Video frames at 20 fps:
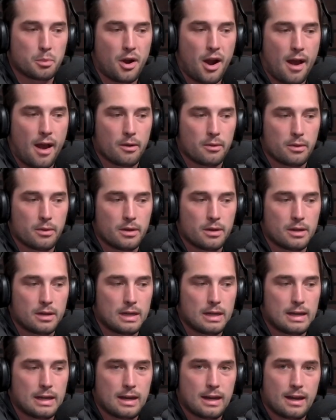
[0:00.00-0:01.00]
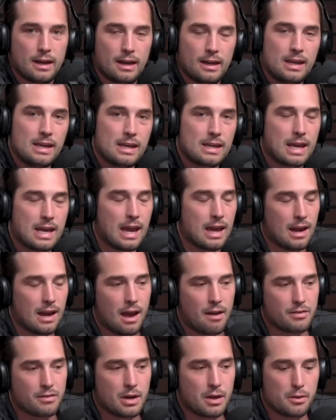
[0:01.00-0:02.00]
Neil Brown. Uh, he
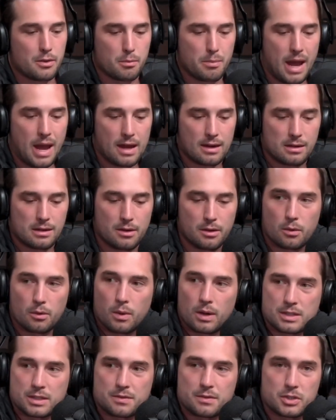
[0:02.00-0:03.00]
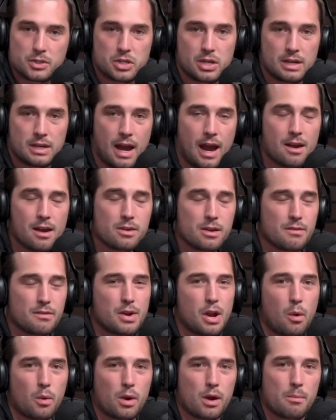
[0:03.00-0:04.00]
can't have another bad year at West Virginia. I don't
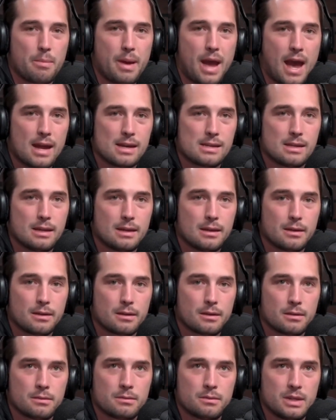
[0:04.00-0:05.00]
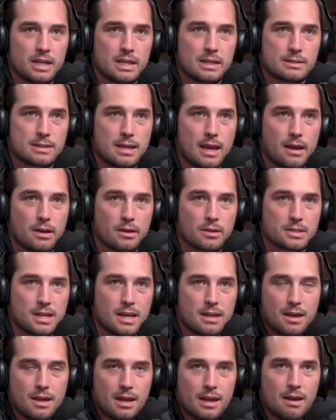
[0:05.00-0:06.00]
even know what a bad year
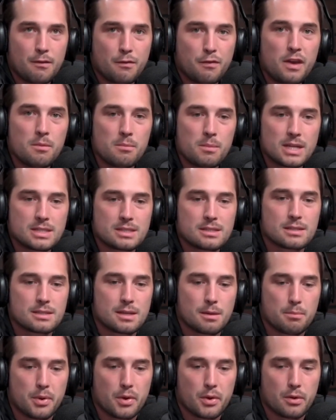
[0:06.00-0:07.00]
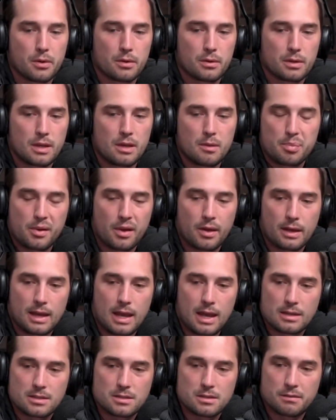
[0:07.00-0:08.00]
entails. I think if he misses a bowl, he
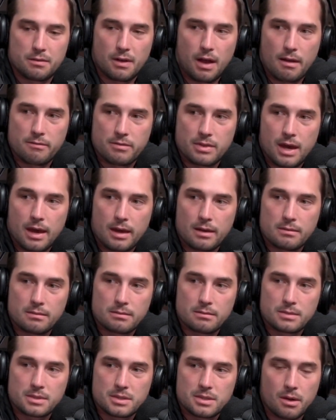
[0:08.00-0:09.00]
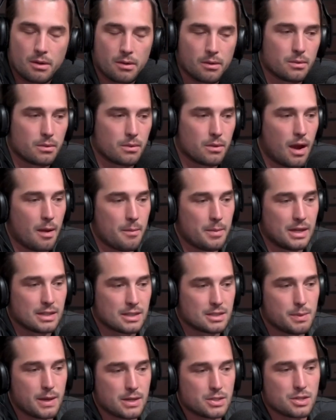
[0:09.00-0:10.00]
probably can't survive that. So, I
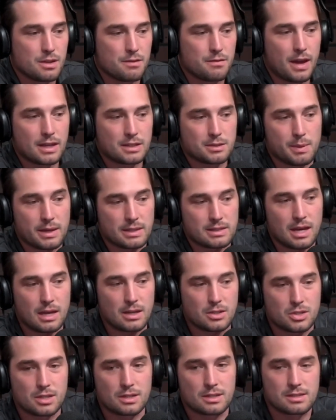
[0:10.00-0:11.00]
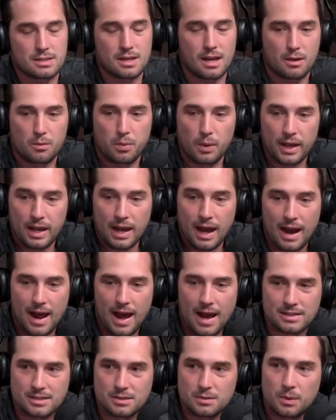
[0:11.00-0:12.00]
mean, especially if expectations, like we
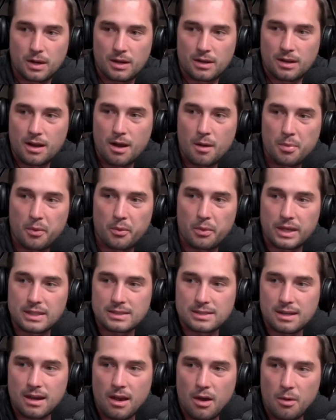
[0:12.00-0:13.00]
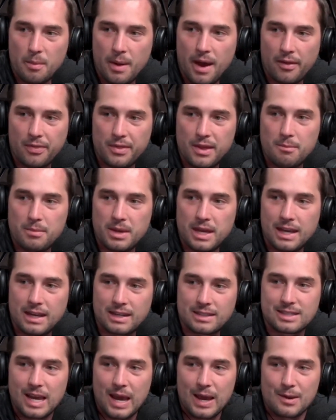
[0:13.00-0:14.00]
got asked, what, a couple weeks ago about them
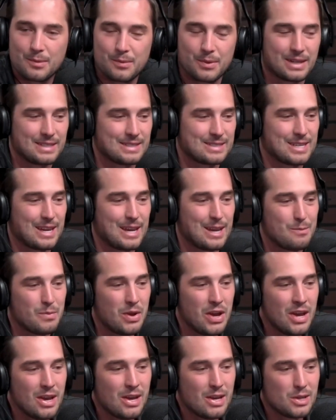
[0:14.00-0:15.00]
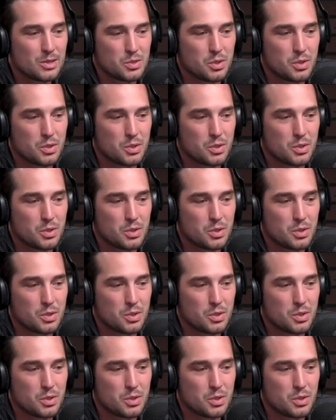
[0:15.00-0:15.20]
being a ten win team.